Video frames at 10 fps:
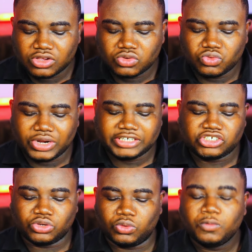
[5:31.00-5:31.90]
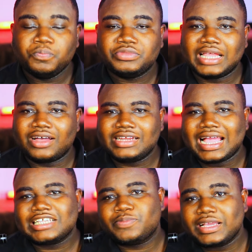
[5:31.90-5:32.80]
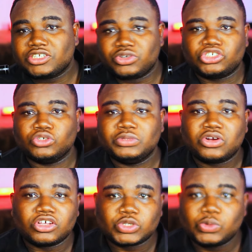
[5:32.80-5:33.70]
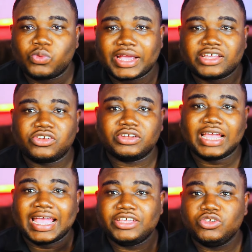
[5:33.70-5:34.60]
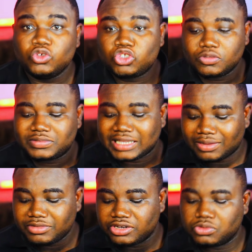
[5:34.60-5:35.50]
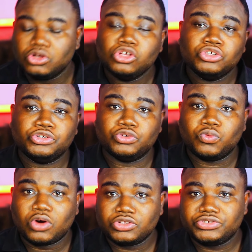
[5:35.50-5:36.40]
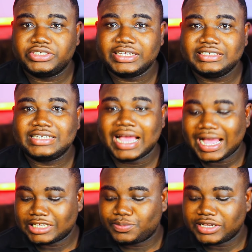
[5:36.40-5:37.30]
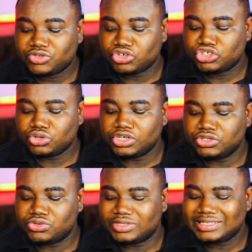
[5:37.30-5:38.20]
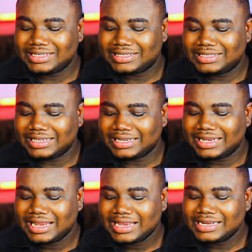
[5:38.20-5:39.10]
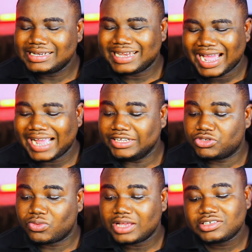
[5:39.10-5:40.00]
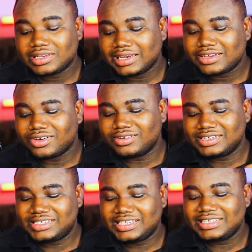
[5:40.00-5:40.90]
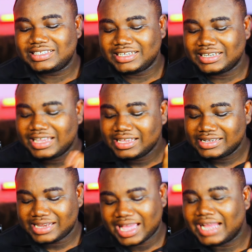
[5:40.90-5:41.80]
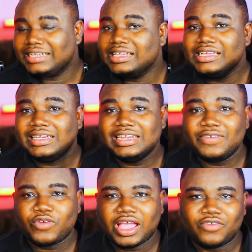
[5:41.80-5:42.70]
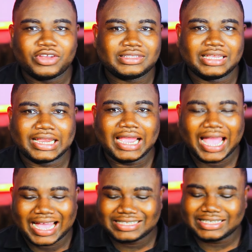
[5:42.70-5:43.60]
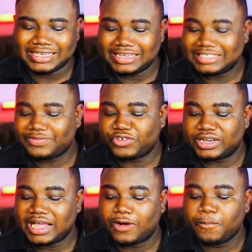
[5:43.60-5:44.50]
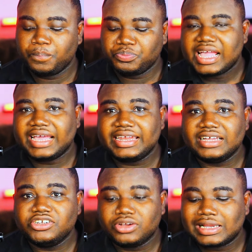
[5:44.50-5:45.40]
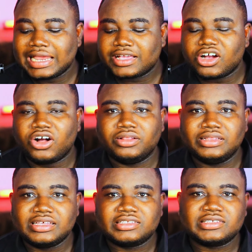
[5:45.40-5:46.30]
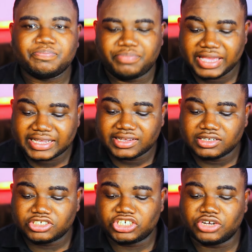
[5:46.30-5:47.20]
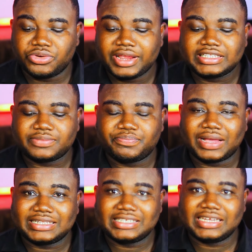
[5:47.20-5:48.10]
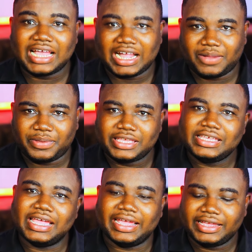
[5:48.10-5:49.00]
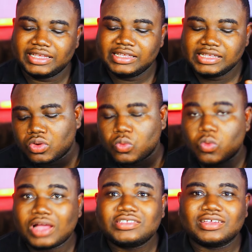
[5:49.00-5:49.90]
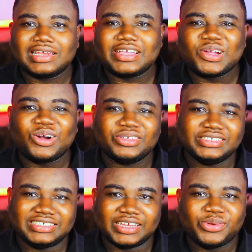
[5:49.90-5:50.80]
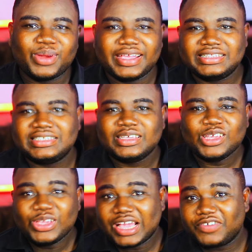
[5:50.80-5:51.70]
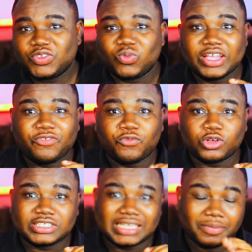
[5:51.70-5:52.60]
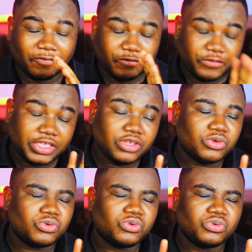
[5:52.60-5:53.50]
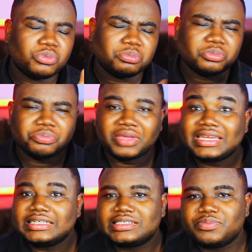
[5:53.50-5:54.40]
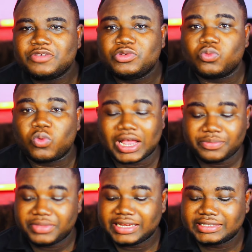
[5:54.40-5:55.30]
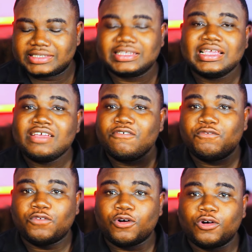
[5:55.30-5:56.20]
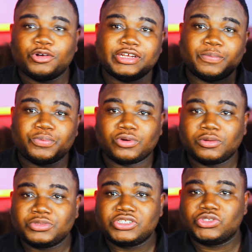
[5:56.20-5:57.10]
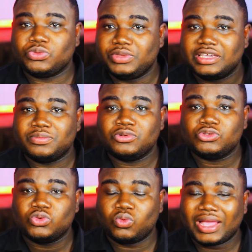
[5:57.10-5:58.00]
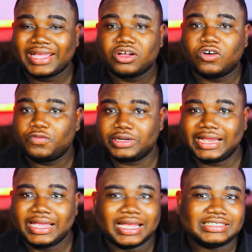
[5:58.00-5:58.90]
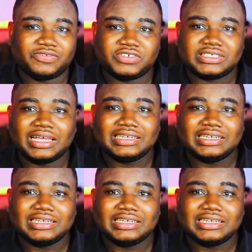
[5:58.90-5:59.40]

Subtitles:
ratio. Now the aspect ratio, because you're working on a YouTube thumbnail, you'd want to change the aspect ratio into 16:9. So once you click on 16:9, leave everything as it is for now, and then you click on this big generate button up here. Once you click on generate, you have to wait for some few minutes, maybe 1 minute, for the prompt to be able to work, or for the artificial